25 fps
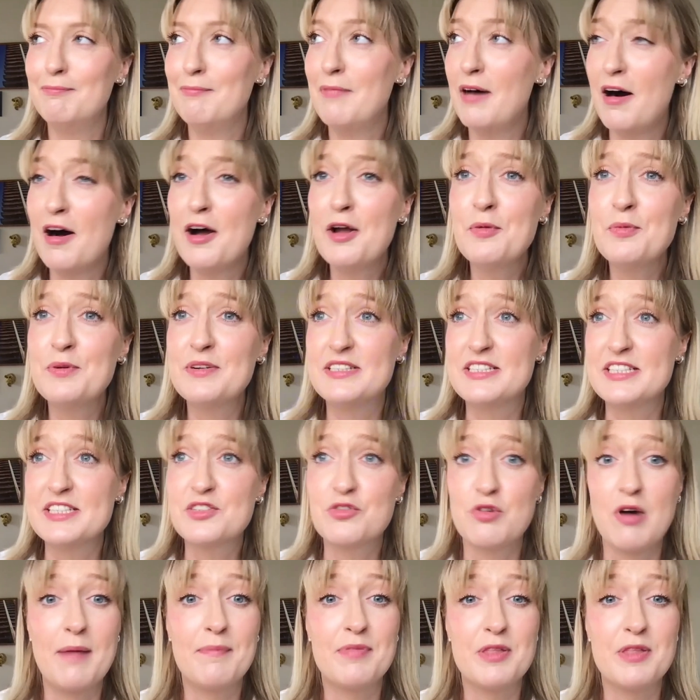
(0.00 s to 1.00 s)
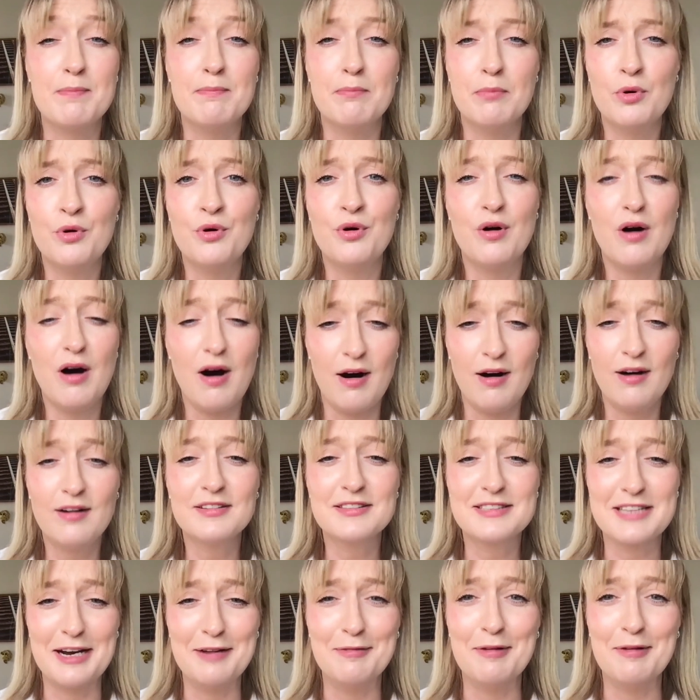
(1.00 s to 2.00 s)
I would describe them more
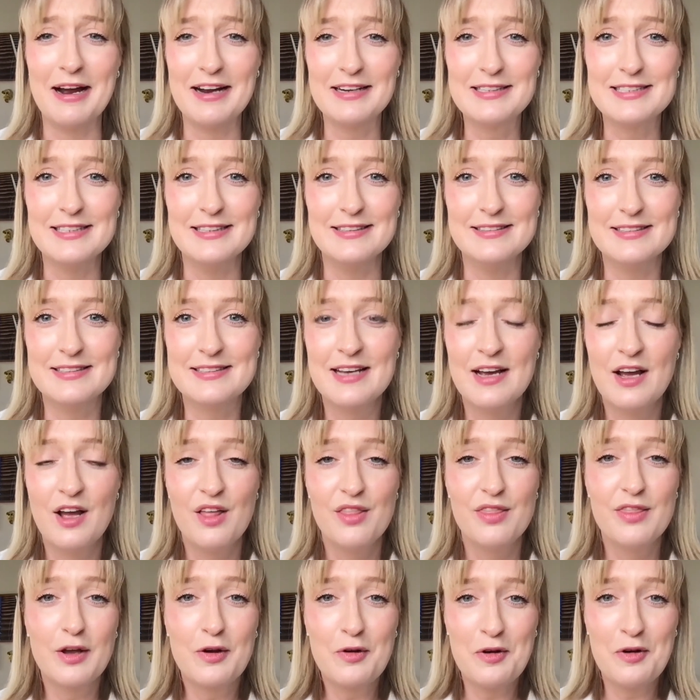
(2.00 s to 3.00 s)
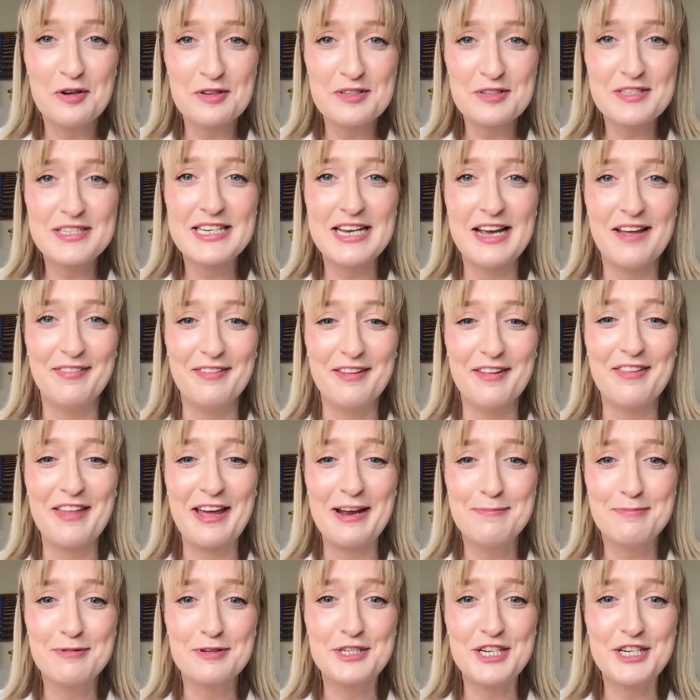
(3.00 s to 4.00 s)
art directors. The content that they
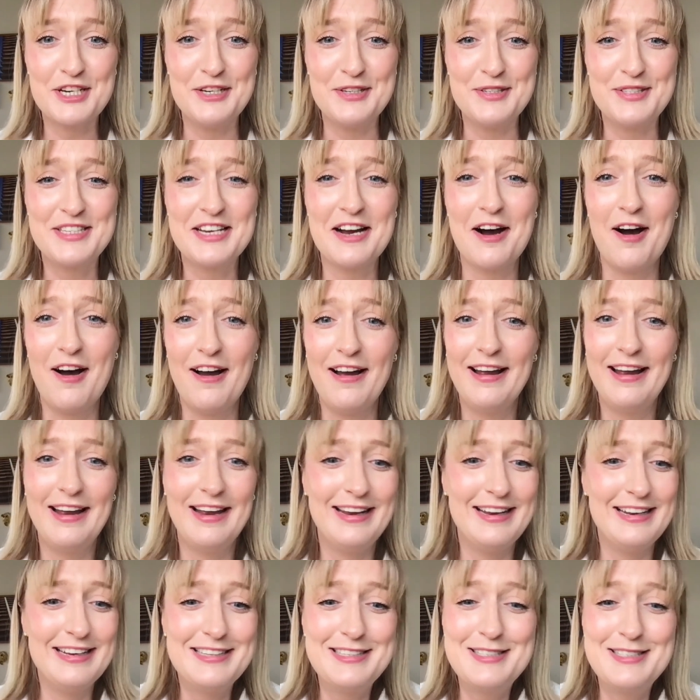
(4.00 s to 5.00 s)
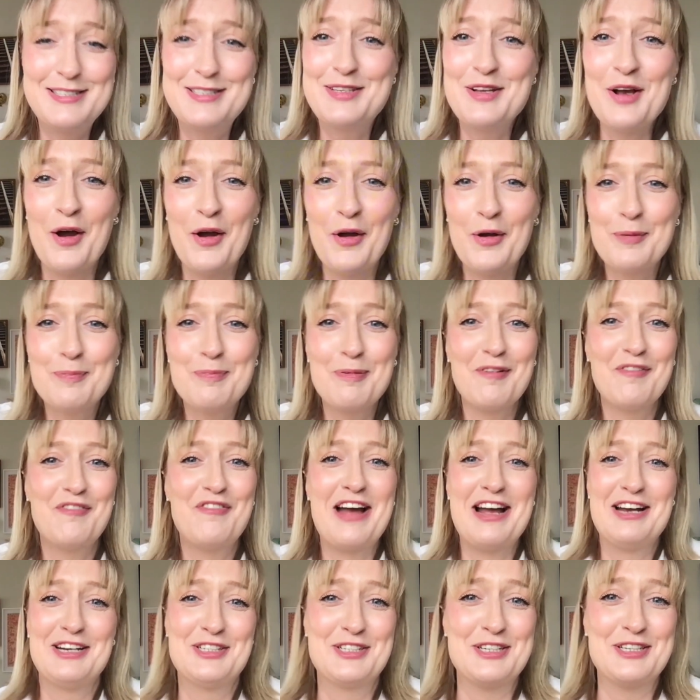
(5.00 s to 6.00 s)
produced is so
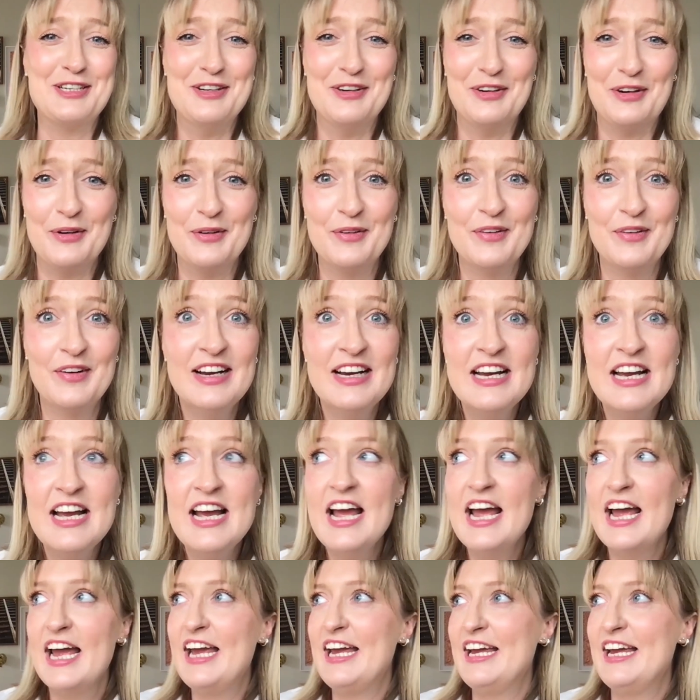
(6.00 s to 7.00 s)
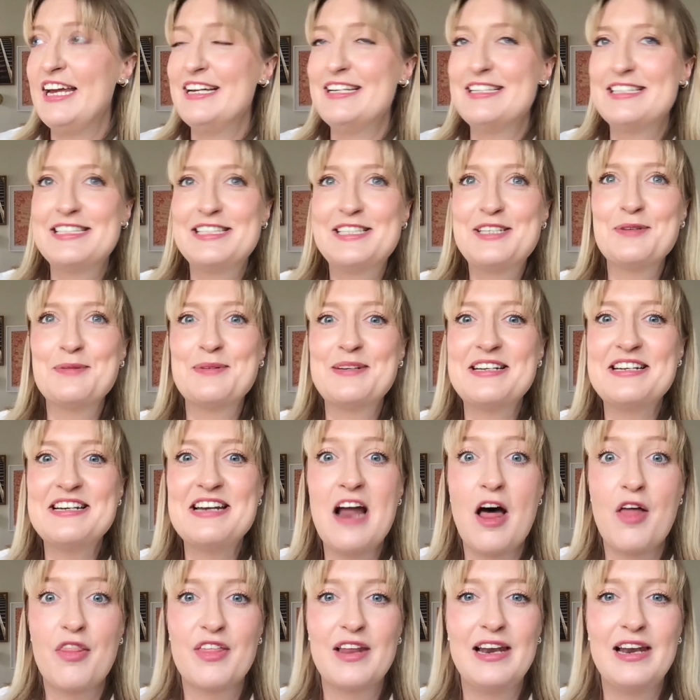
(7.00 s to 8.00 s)
professional. It is to
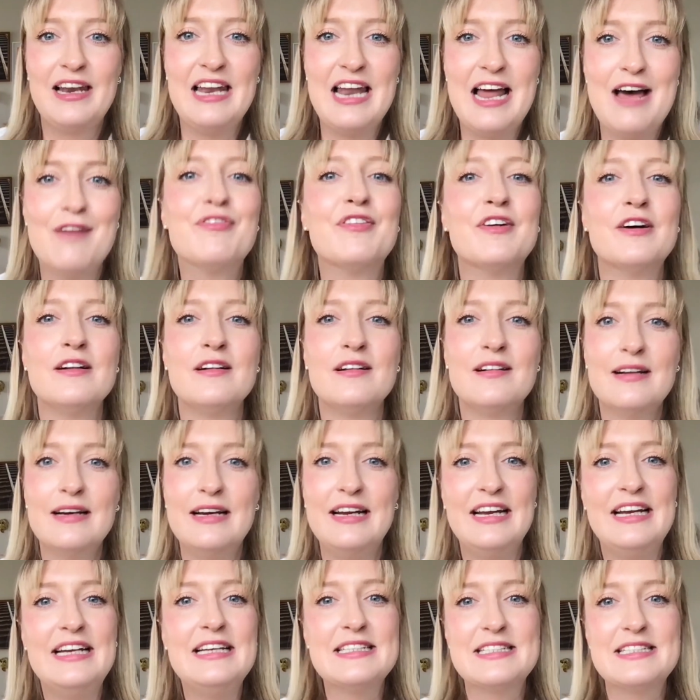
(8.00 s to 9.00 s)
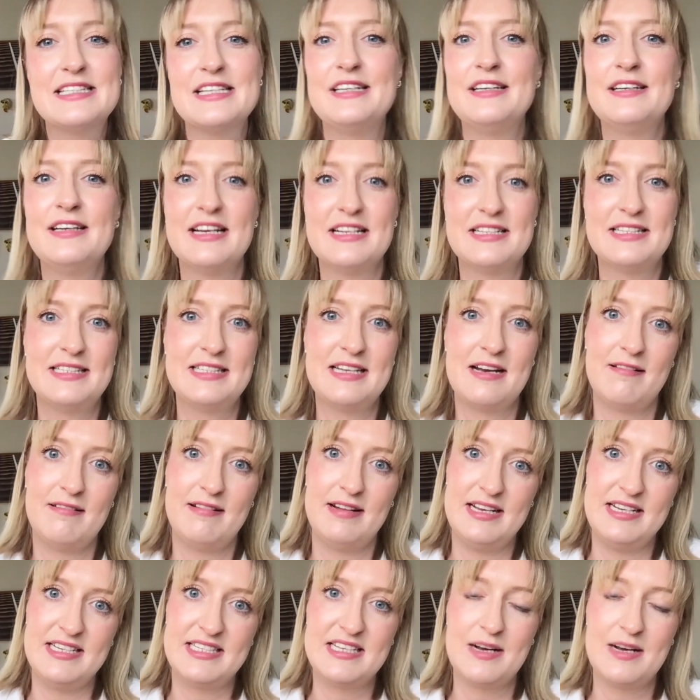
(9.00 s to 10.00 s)
another level. It isn't
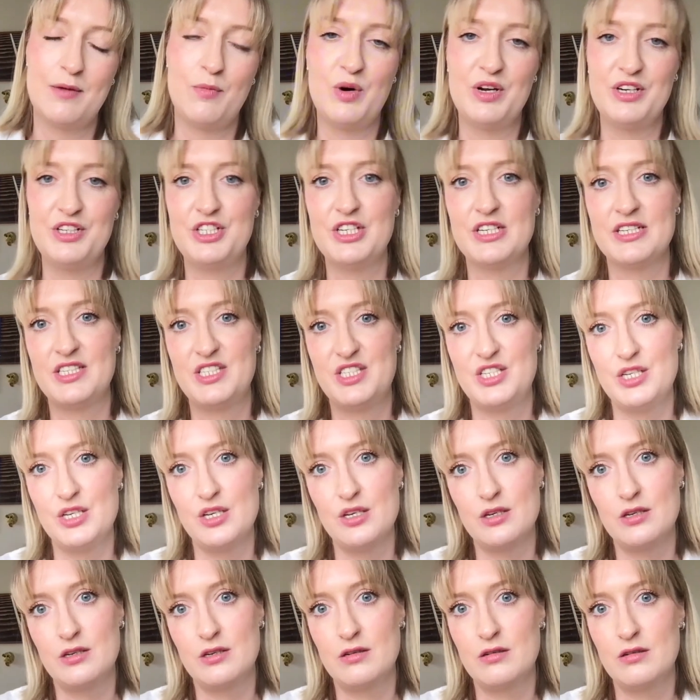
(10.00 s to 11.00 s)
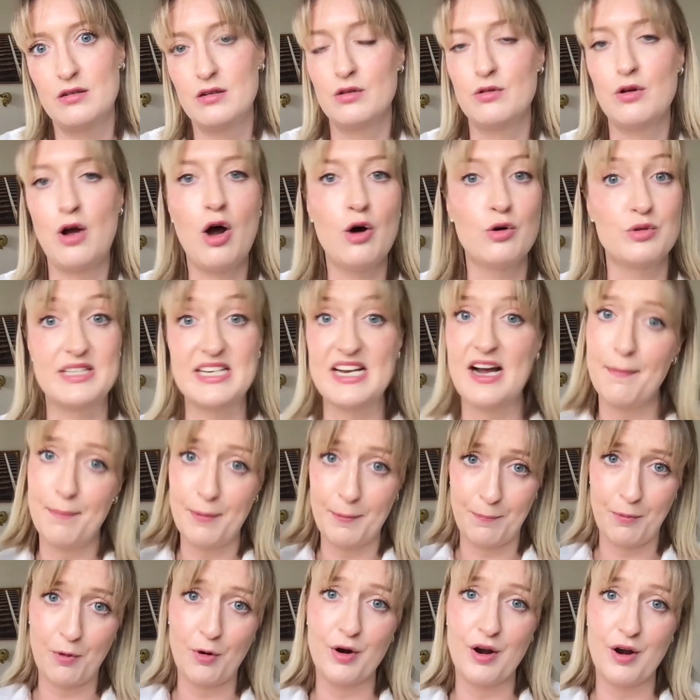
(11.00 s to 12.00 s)
necessarily someone just holding up a
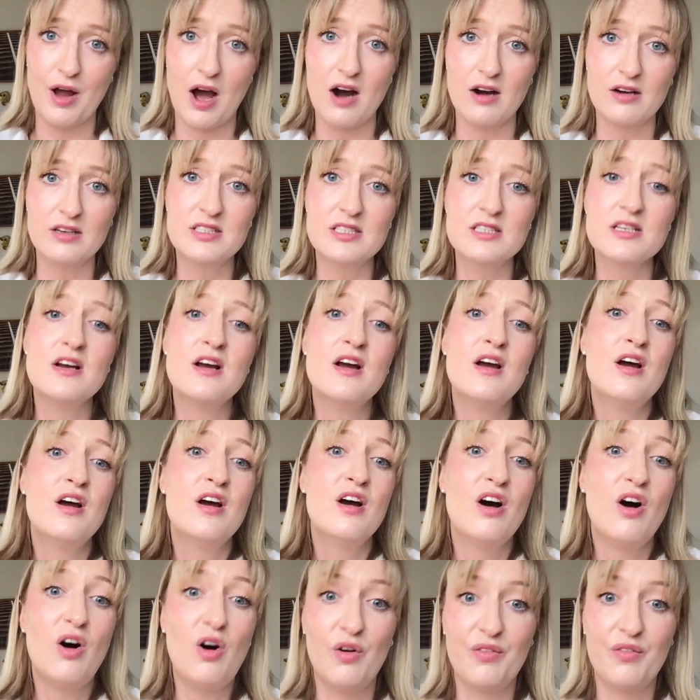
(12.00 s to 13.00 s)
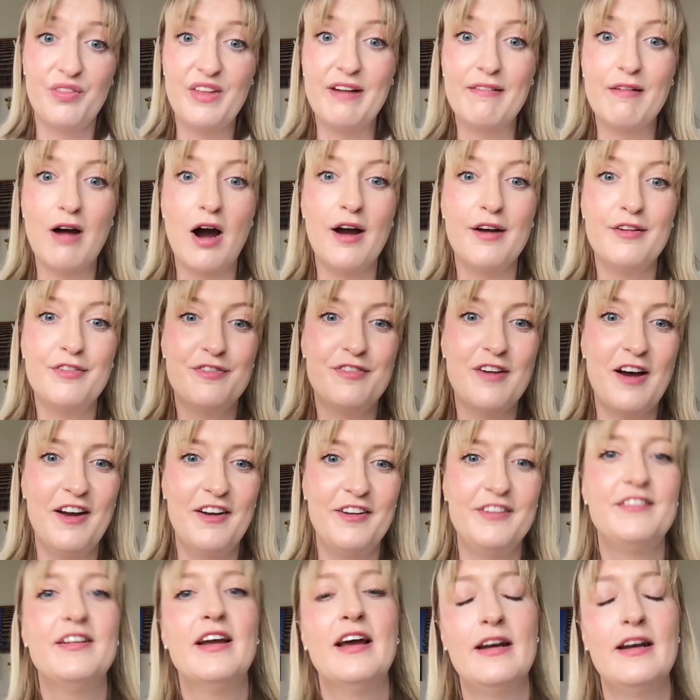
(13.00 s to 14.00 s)
product on their
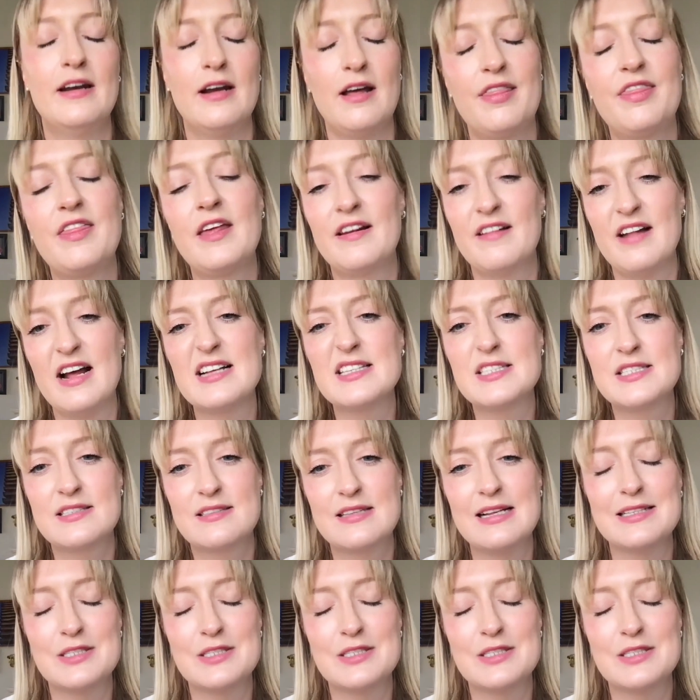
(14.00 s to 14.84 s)
iPhone. And I think that's